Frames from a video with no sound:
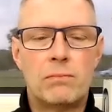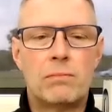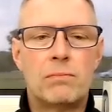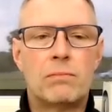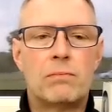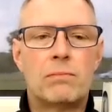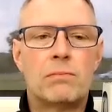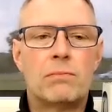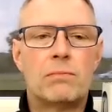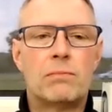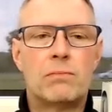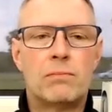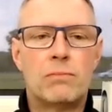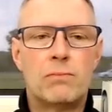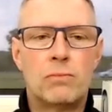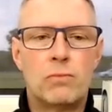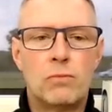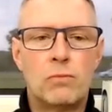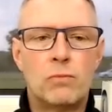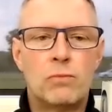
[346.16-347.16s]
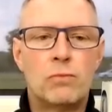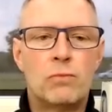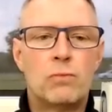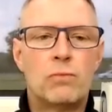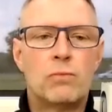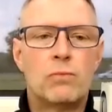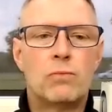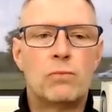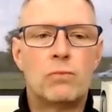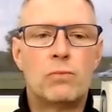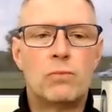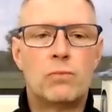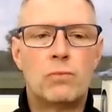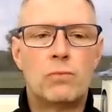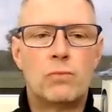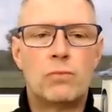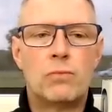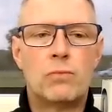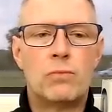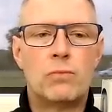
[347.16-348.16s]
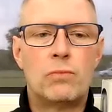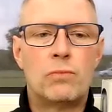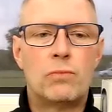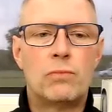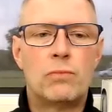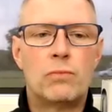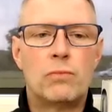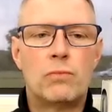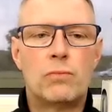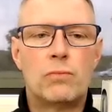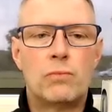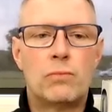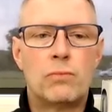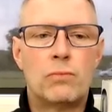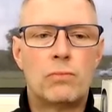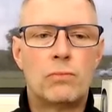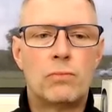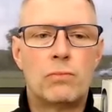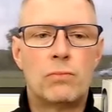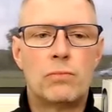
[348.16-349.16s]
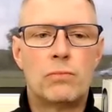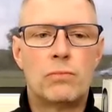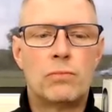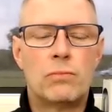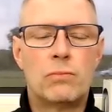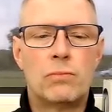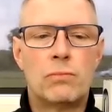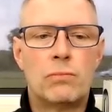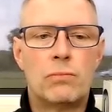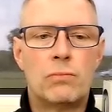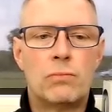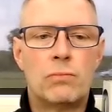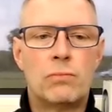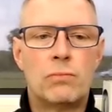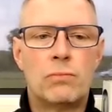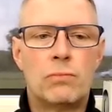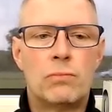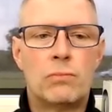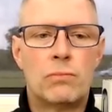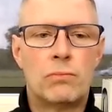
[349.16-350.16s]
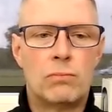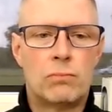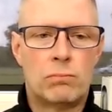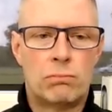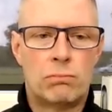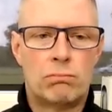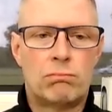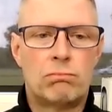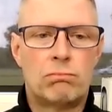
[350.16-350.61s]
No words are spoken by the person on screen.